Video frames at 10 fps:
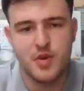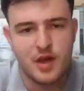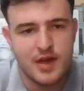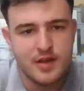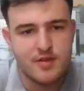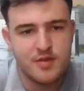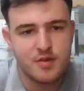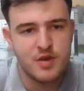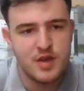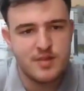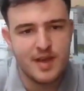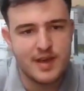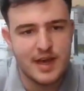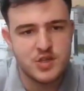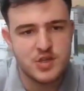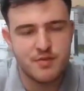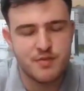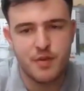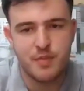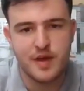more likely to take action
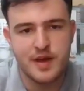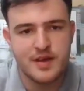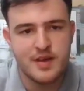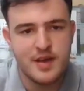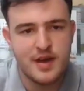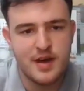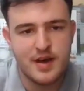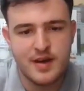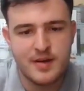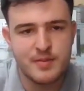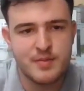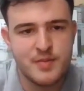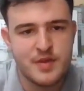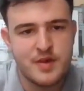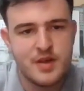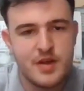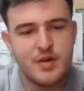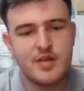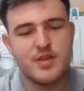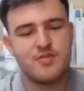from that. No,
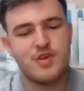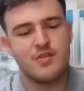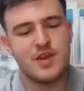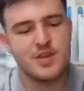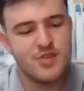it's really, really